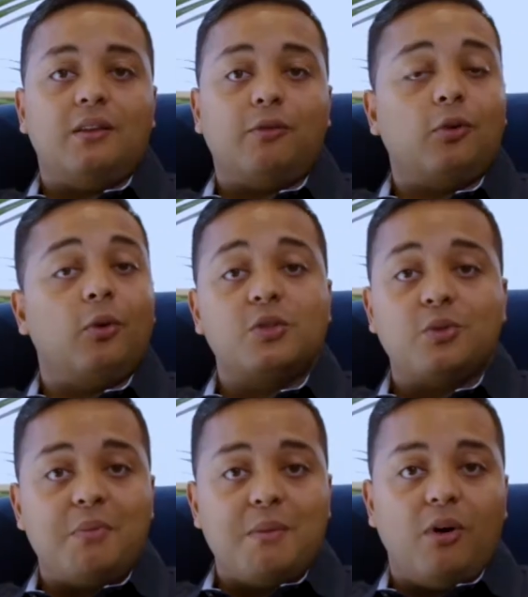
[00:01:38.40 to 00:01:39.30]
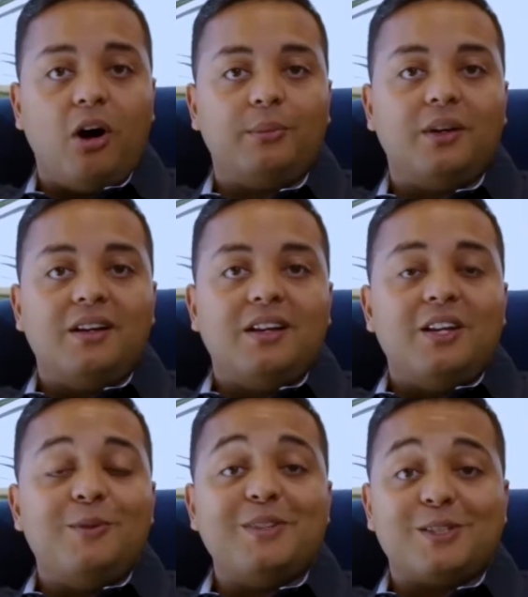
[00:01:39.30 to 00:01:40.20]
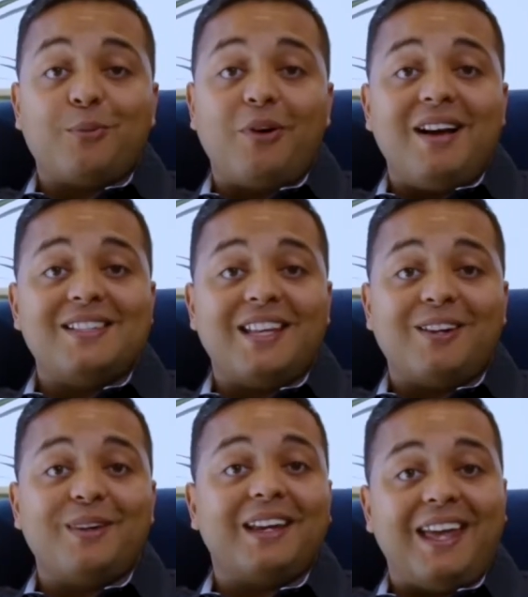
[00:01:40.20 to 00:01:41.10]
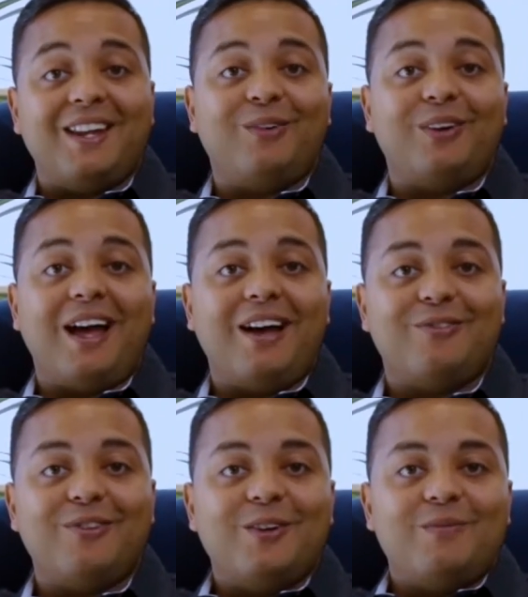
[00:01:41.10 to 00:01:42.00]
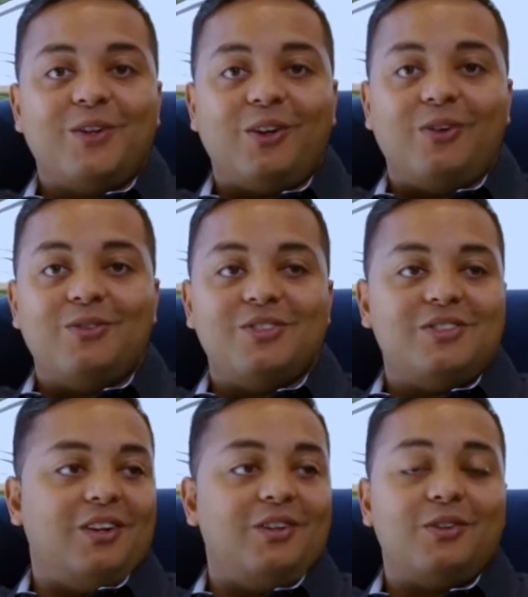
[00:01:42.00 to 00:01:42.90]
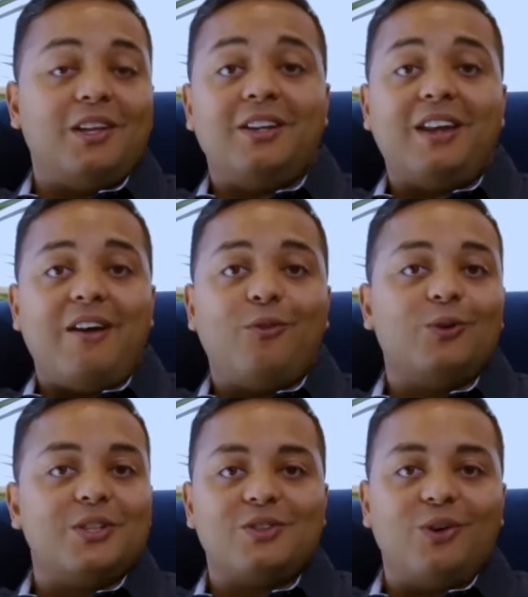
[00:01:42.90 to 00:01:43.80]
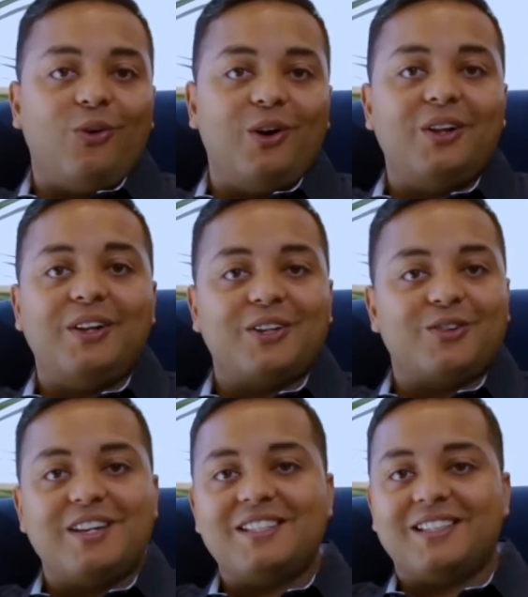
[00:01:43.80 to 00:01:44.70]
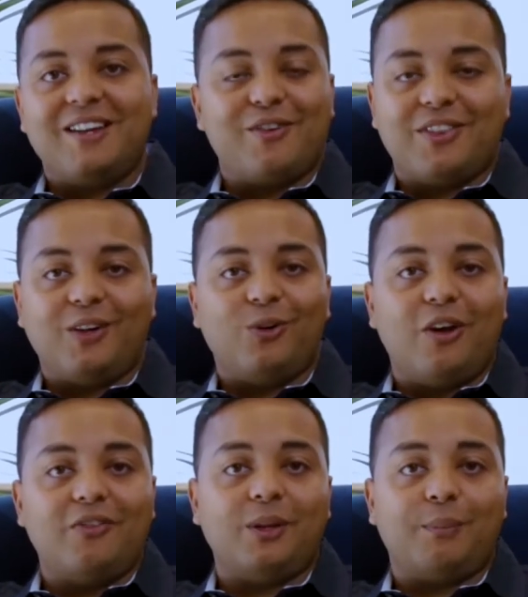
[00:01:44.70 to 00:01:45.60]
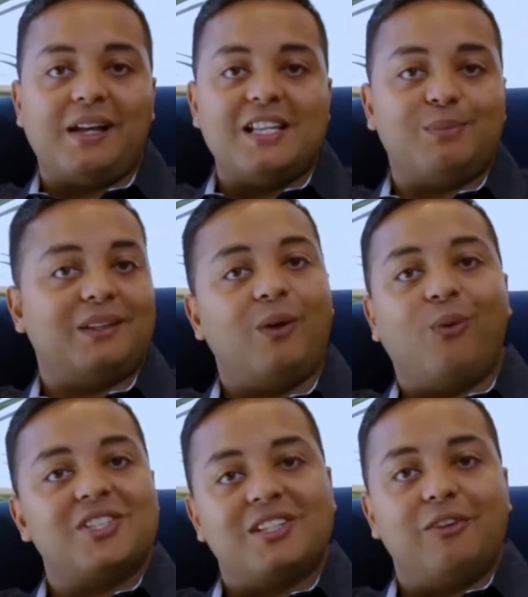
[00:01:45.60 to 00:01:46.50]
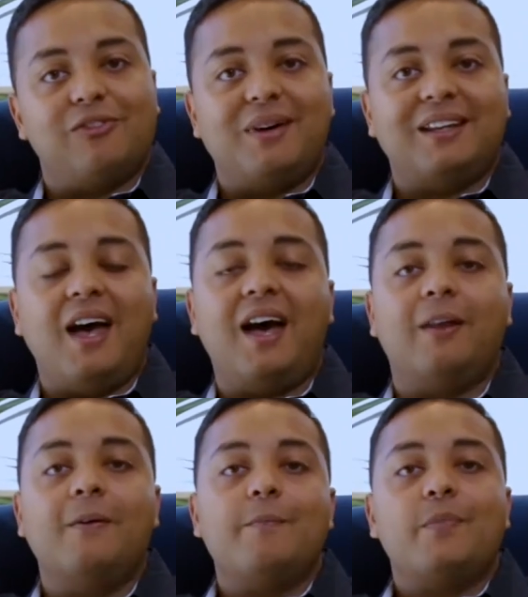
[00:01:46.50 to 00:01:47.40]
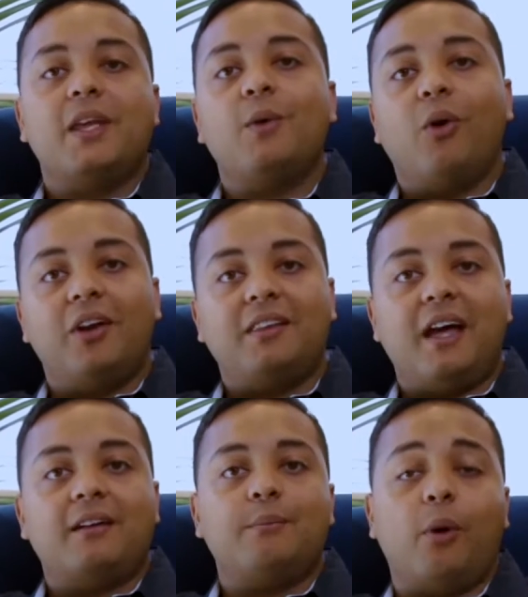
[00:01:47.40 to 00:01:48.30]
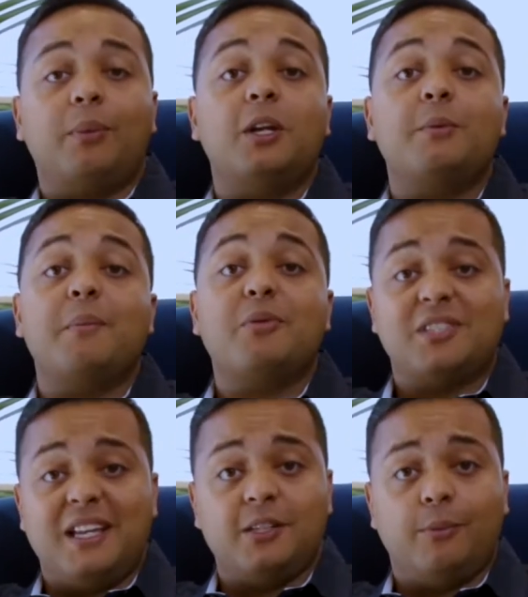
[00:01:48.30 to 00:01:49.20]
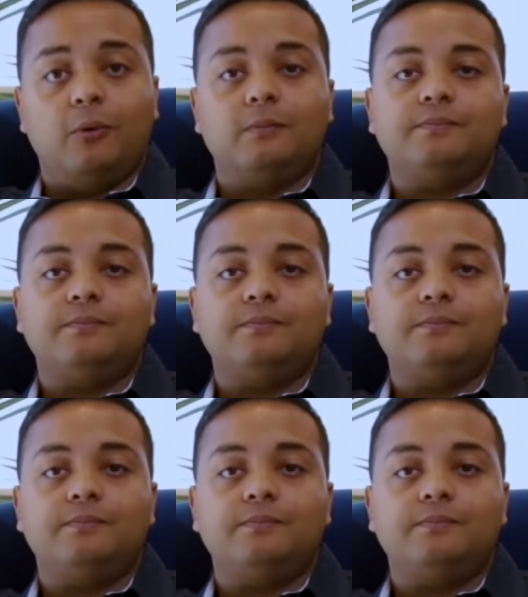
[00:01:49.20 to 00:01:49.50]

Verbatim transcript: the floors would be mopped. You'd be surprised that a mechanic would have, you know, you know, you'd think he'd have all this oil and grease and everything all over the place, but that wasn't it for my dad. He wanted that property to be presentable.